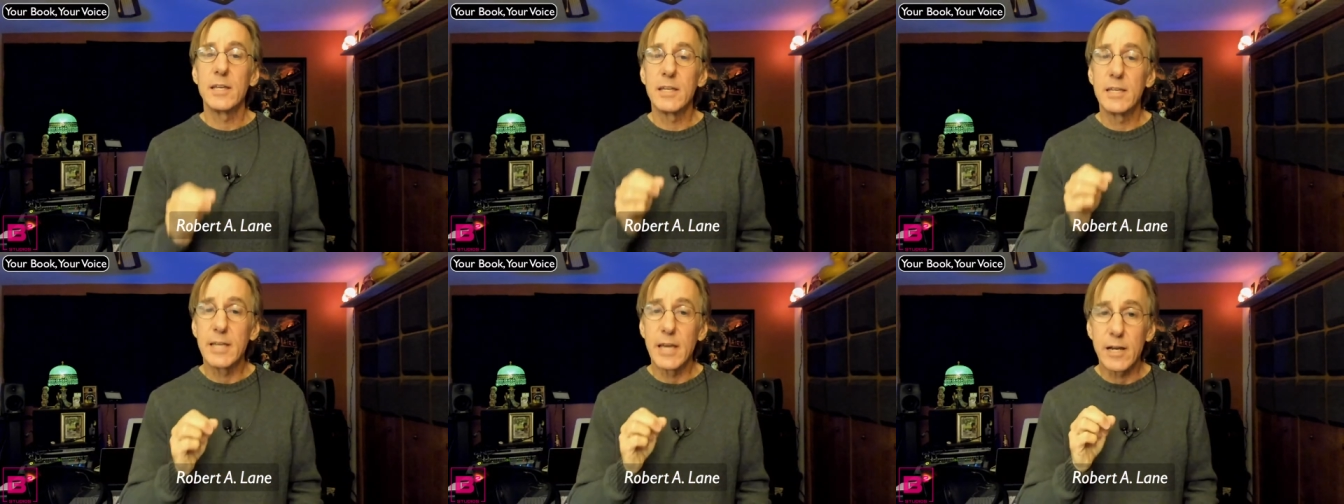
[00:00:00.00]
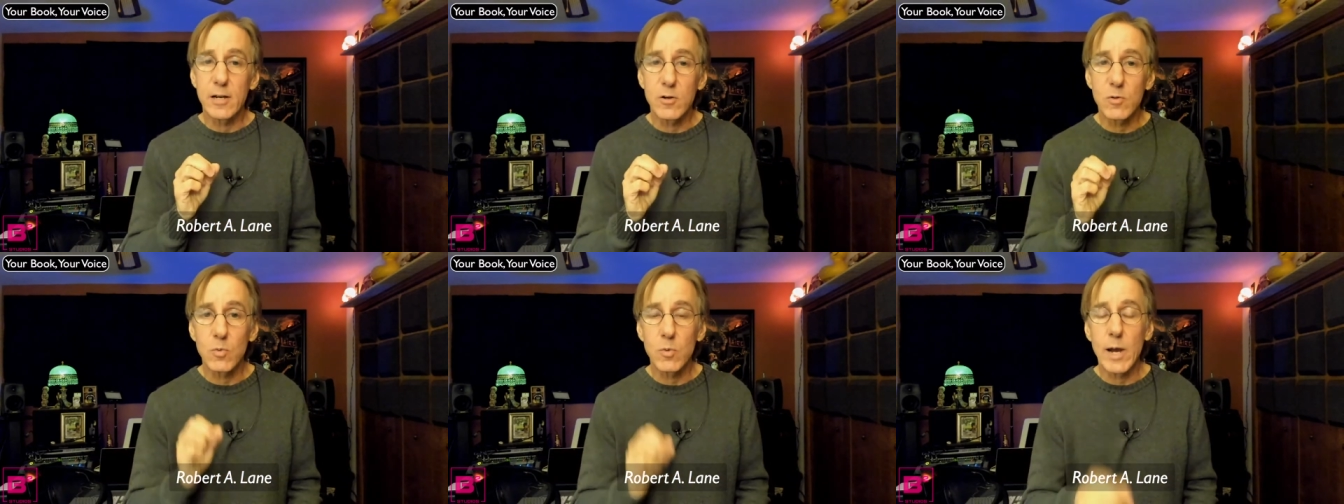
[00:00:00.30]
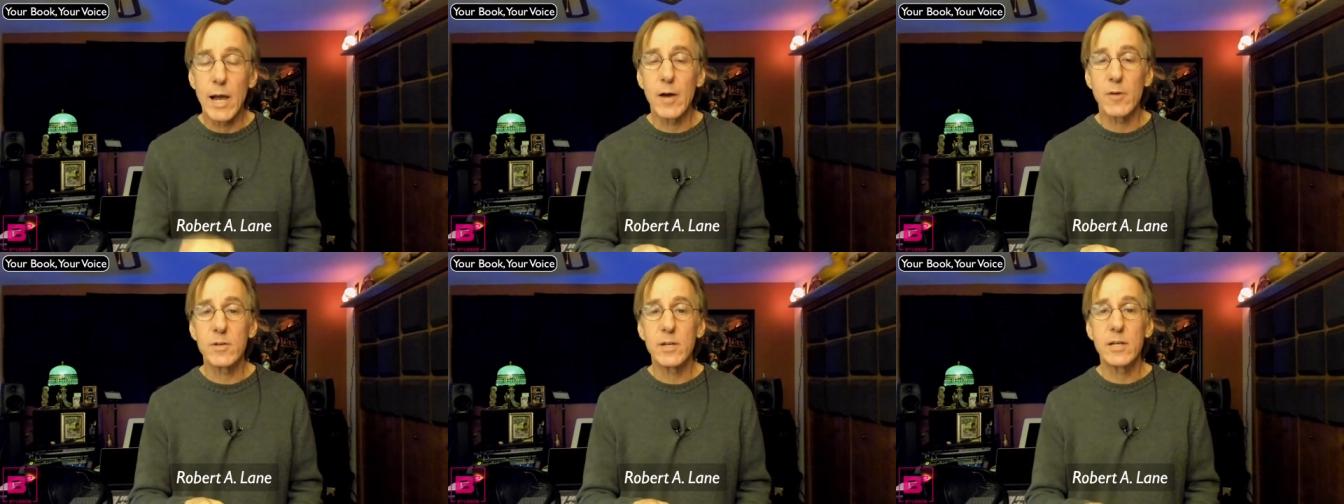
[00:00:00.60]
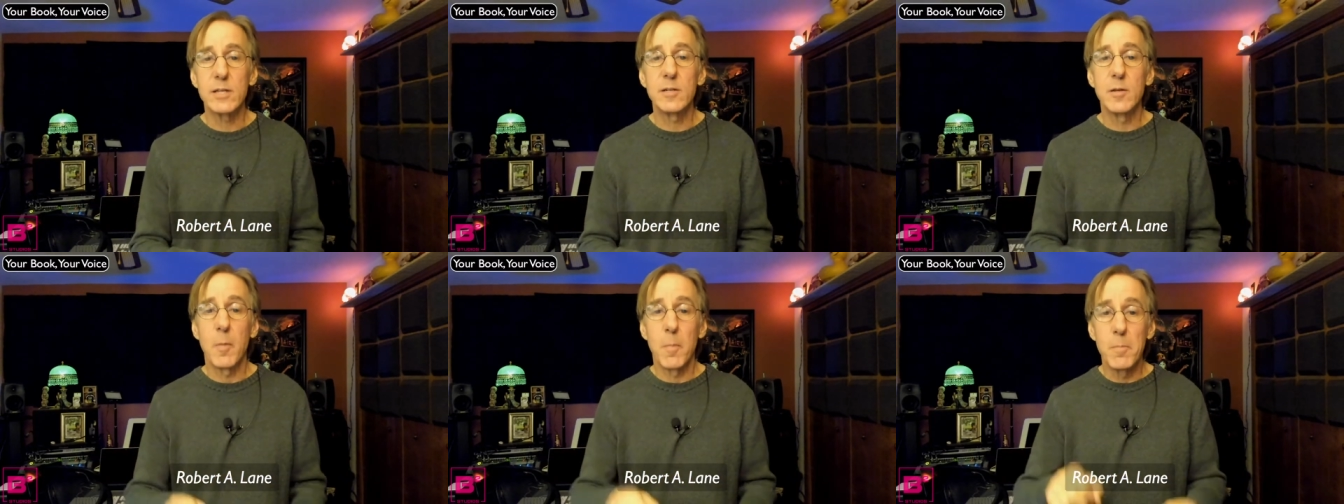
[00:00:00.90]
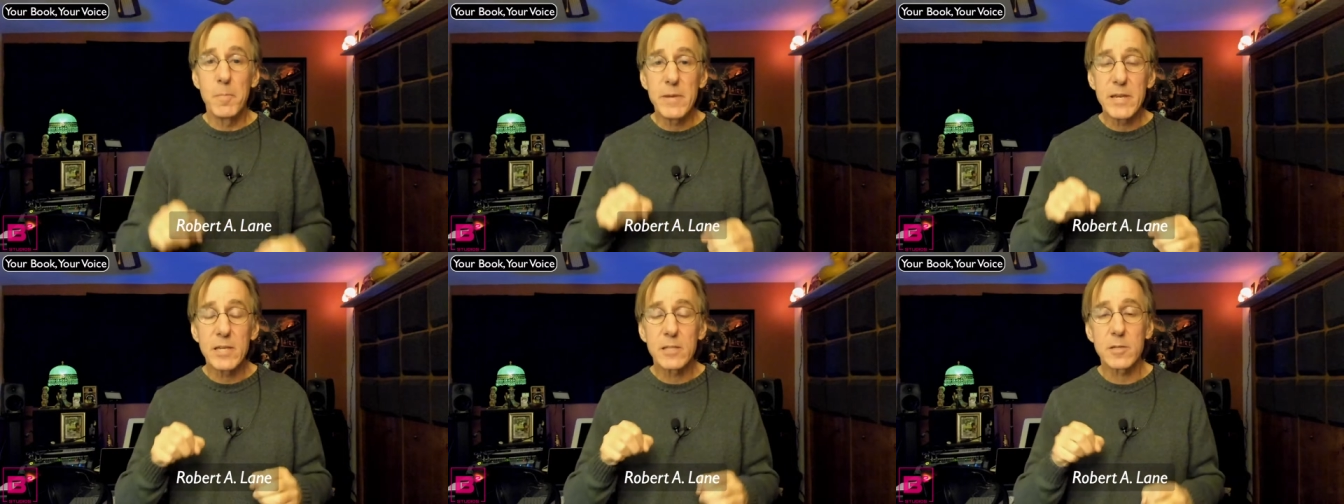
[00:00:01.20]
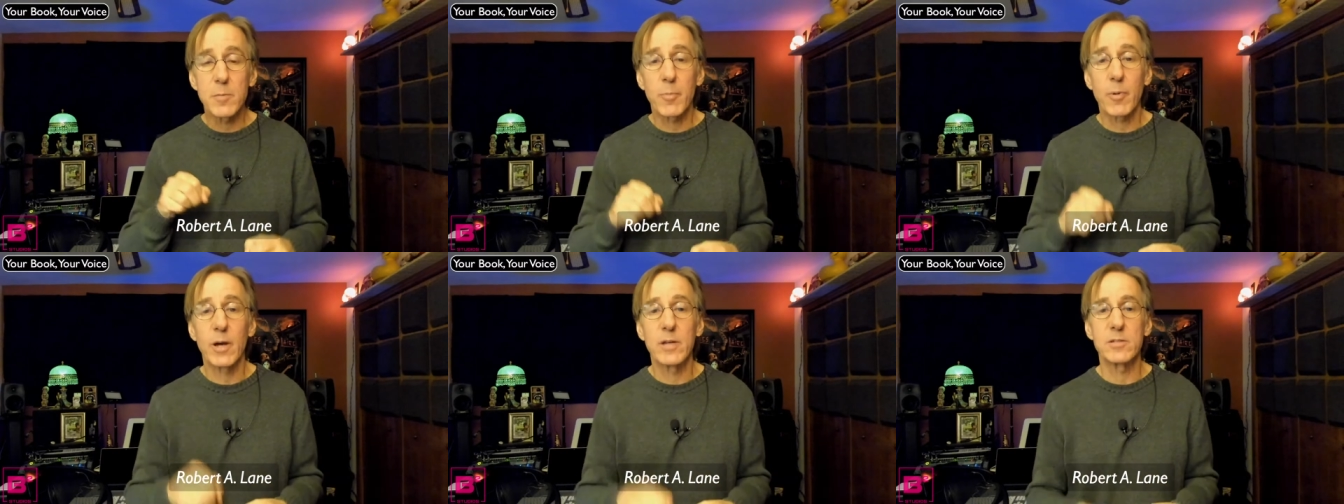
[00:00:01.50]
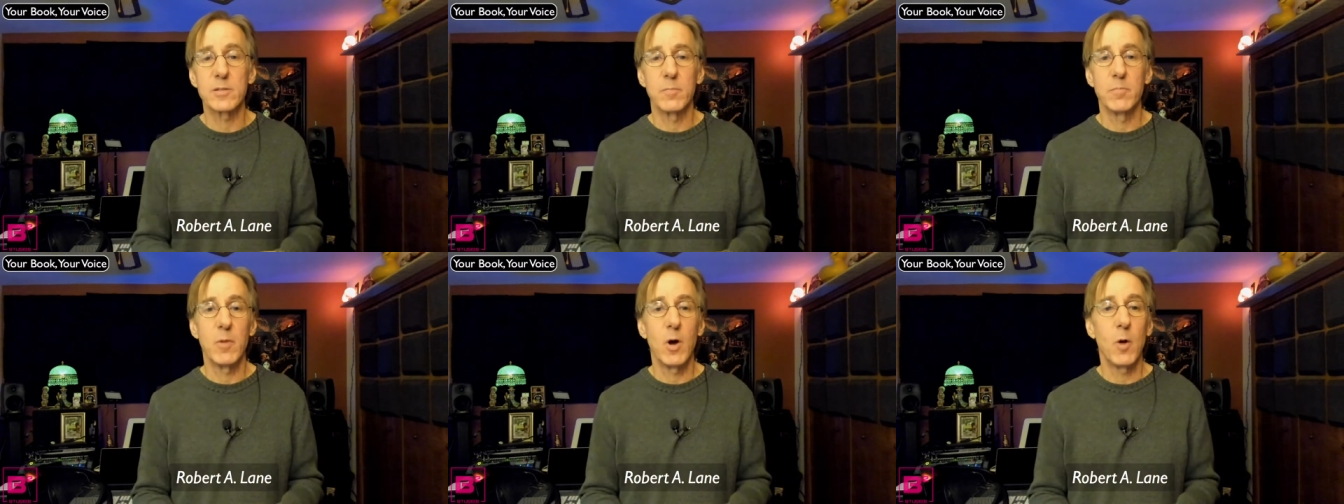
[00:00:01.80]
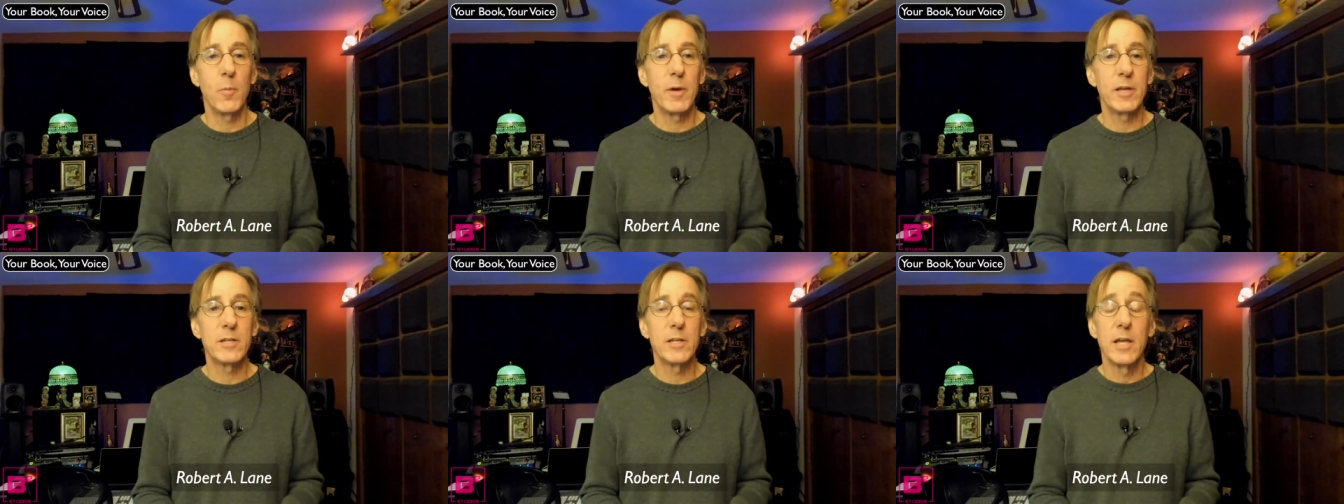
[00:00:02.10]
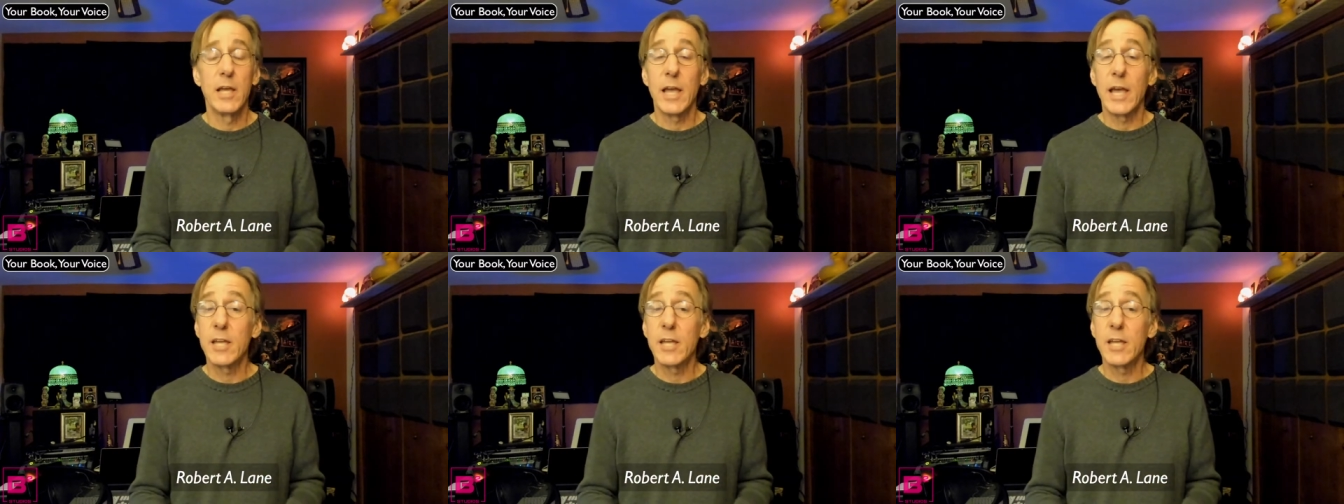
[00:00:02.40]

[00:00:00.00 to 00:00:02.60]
get grounded, be in the present moment,